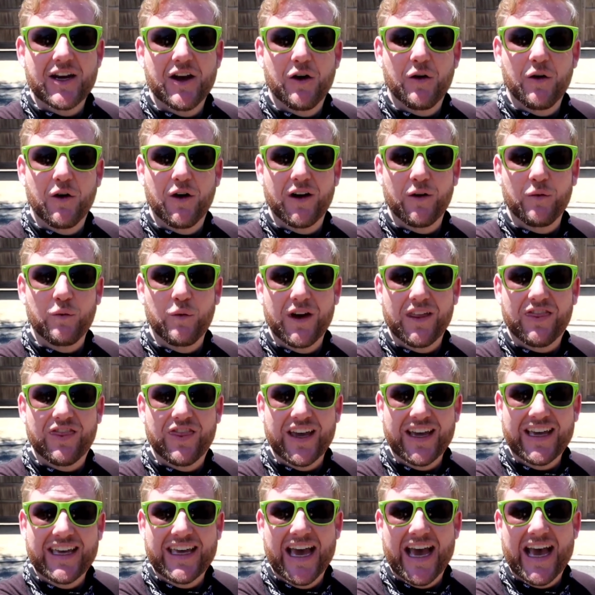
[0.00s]
you know, with
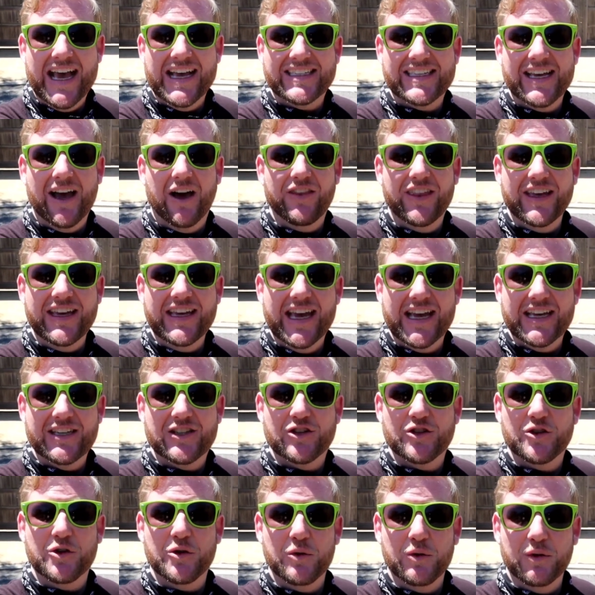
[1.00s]
the guests, how the
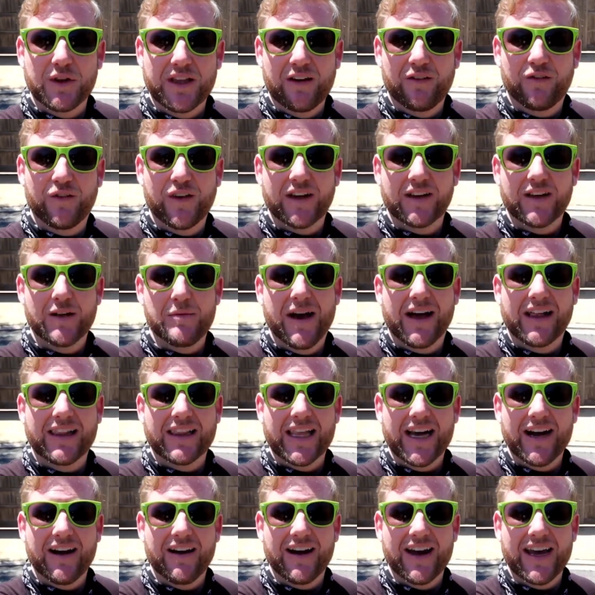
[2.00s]
guests truly feel about
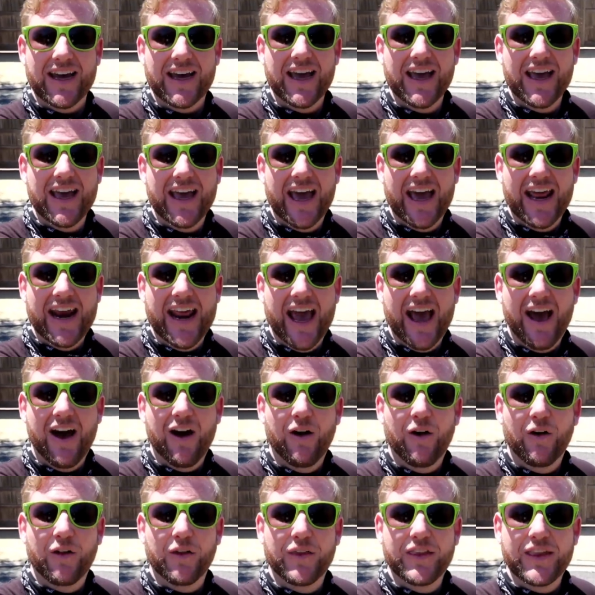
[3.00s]
Larry and
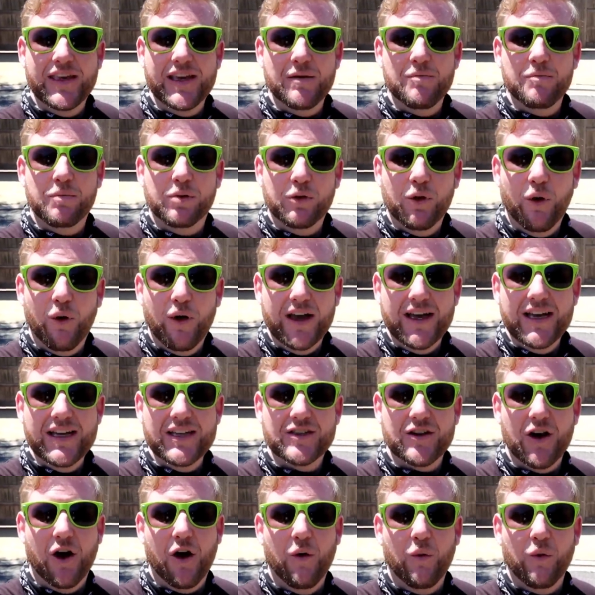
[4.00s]
how the
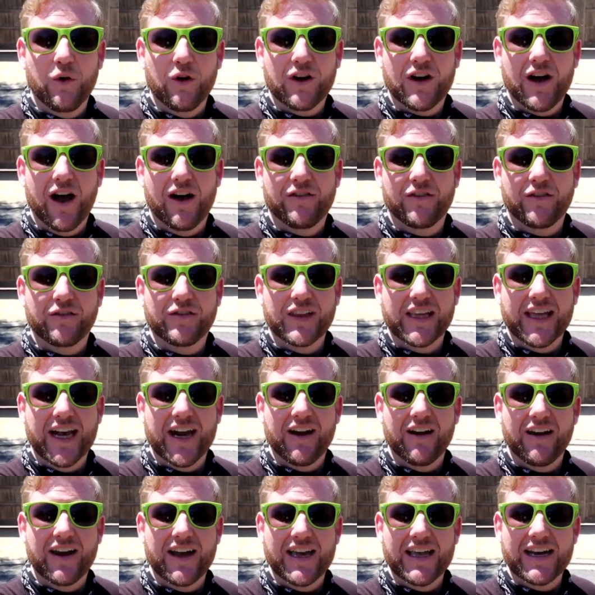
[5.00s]
employees all work off of
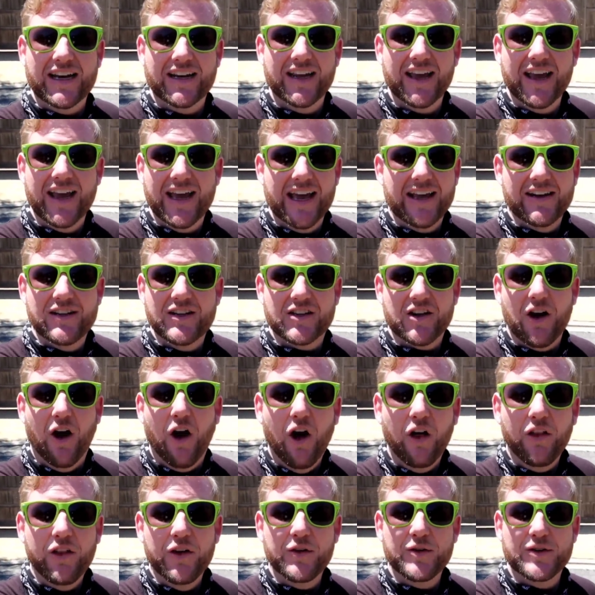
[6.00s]
Larry and just
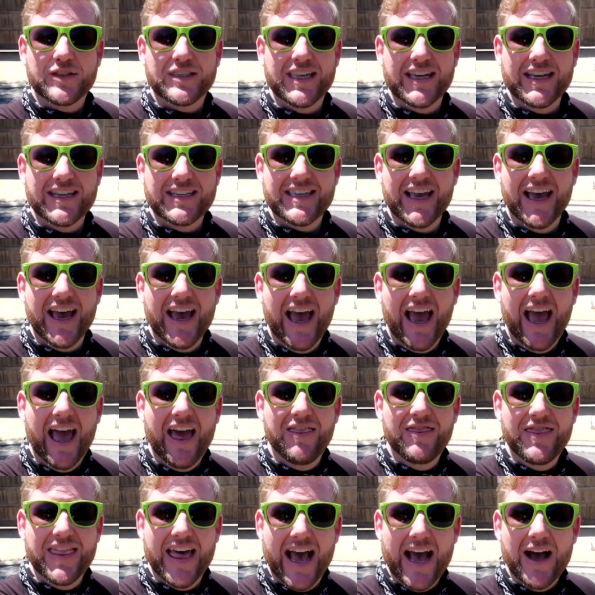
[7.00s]
all those things.
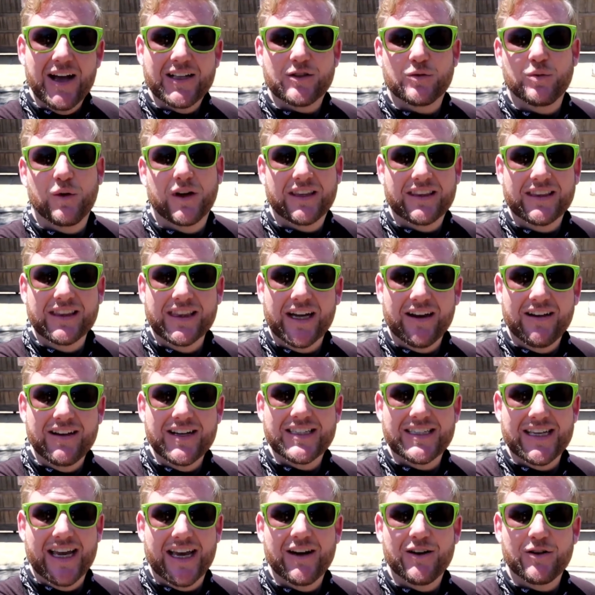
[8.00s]
And that's what
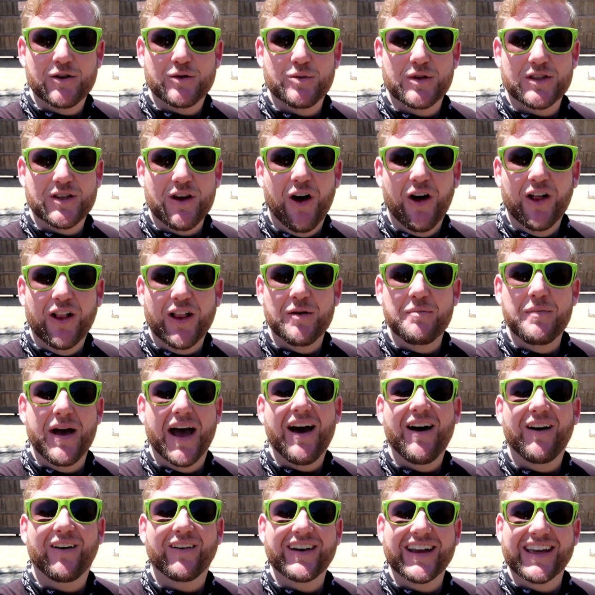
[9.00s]
Larry Sanders was all
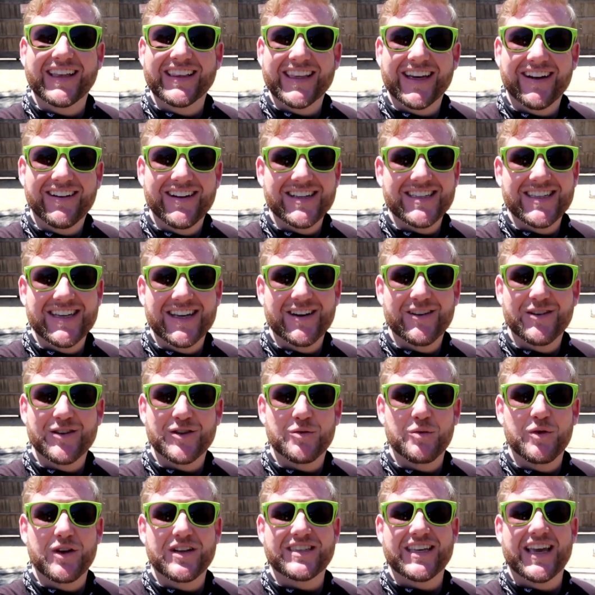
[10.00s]
about. And Larry
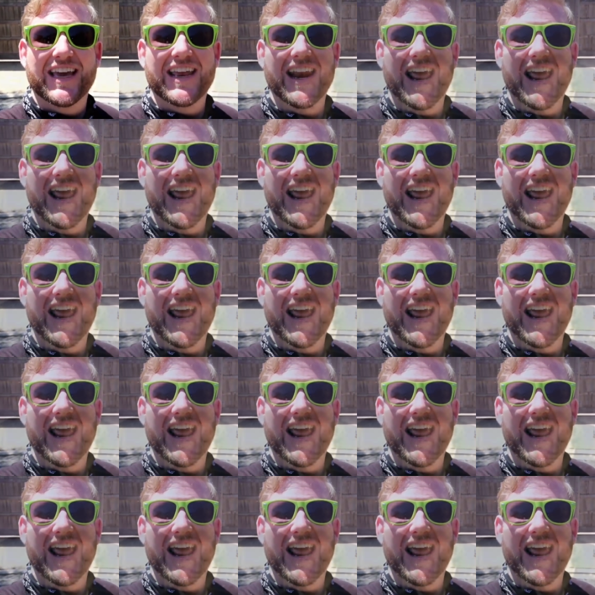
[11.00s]
Sanders was